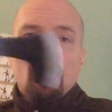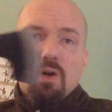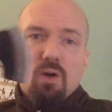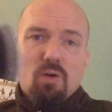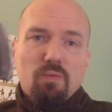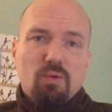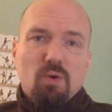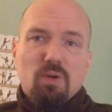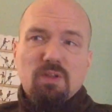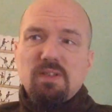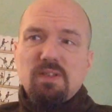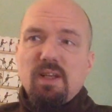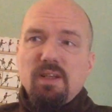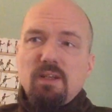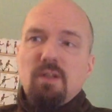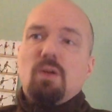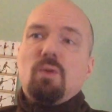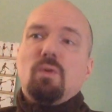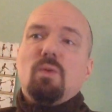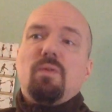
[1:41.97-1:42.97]
Of course, I
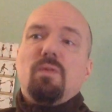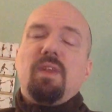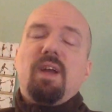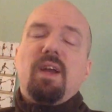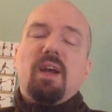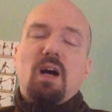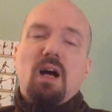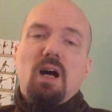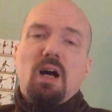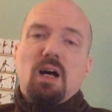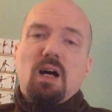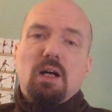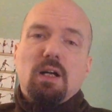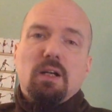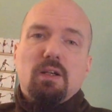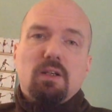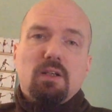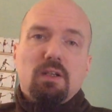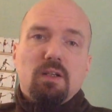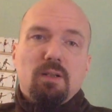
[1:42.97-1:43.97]
know there
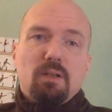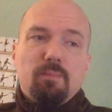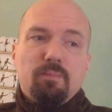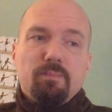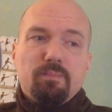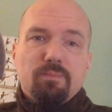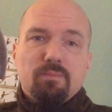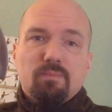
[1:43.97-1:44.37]
are